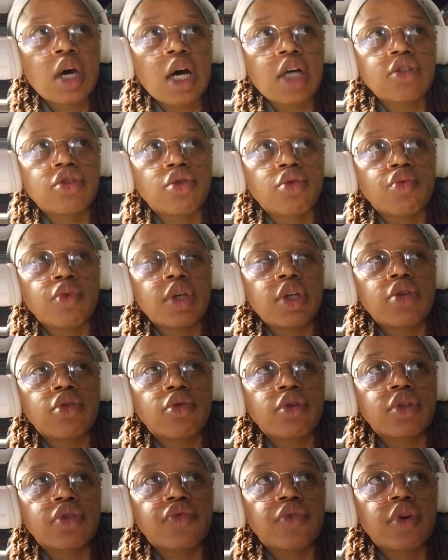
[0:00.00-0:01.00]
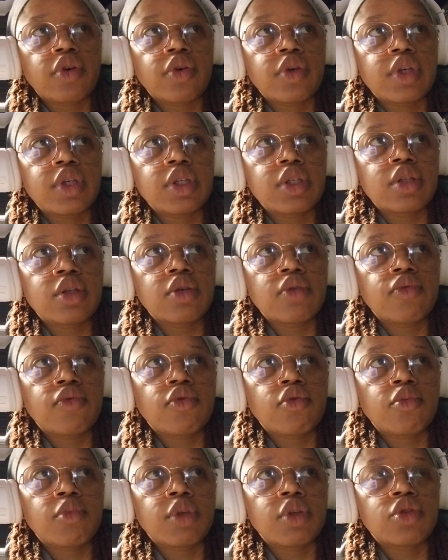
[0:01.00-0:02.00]
As a reader, it's very easy
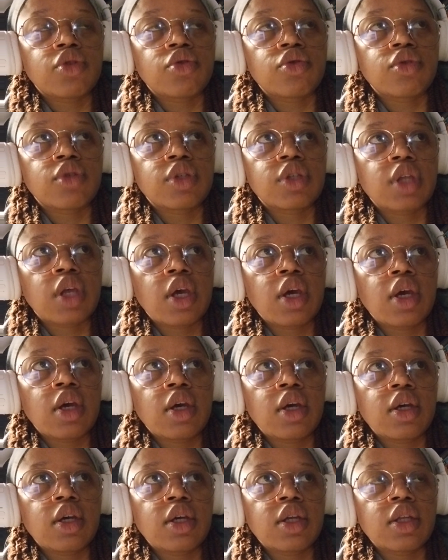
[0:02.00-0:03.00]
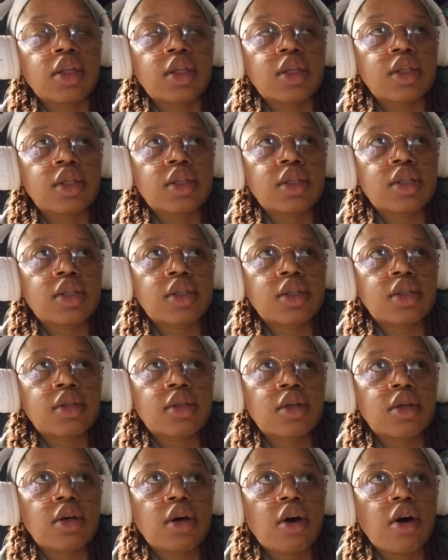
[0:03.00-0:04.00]
for me to stay in
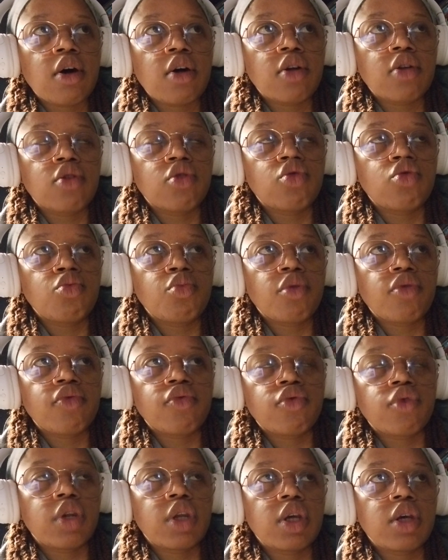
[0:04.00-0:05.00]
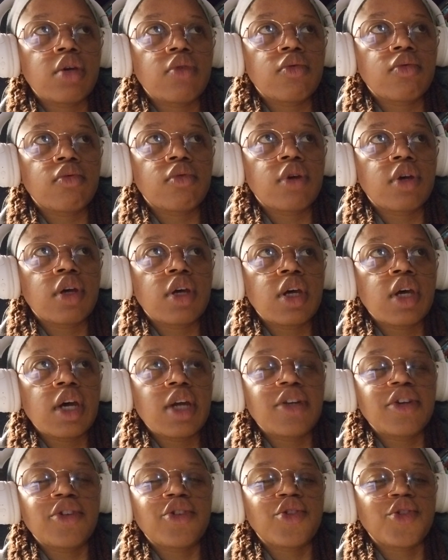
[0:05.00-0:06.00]
this loop of reading,
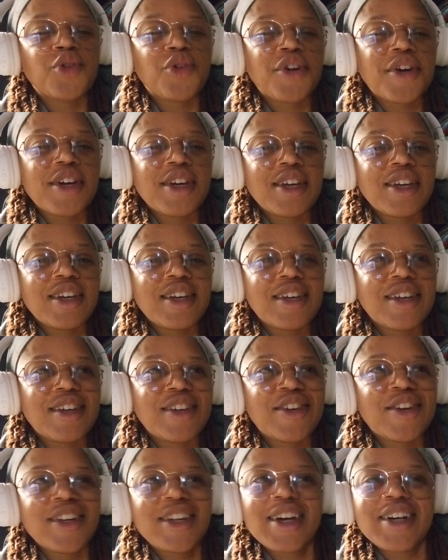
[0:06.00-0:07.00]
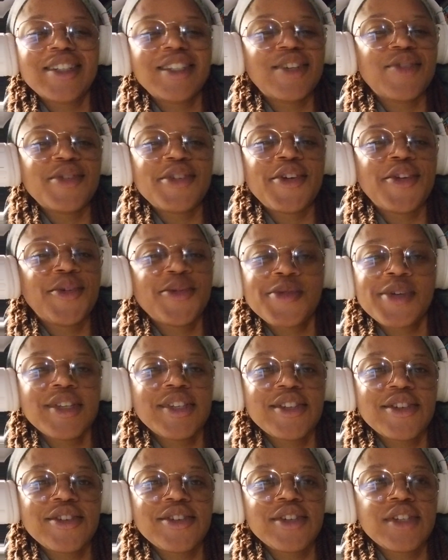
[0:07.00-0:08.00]
enjoying it, and connecting with other
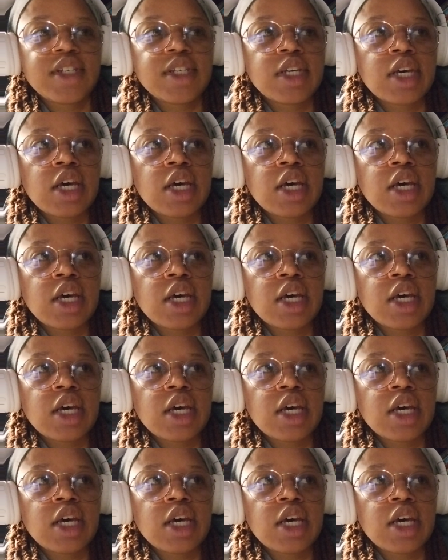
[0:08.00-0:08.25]
users.